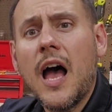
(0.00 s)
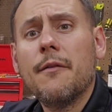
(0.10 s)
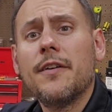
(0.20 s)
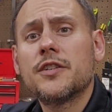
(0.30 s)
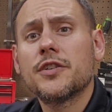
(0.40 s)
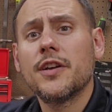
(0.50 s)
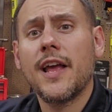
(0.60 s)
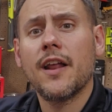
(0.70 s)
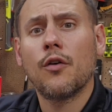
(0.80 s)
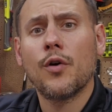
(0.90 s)
I'm eventually going to
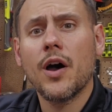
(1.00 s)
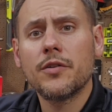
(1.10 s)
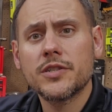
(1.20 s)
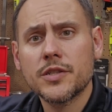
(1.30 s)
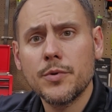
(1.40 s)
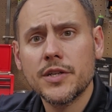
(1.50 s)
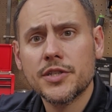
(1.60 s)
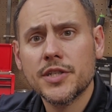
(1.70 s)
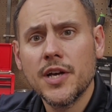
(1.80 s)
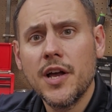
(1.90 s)
add a router
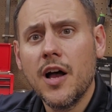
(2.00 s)
switch,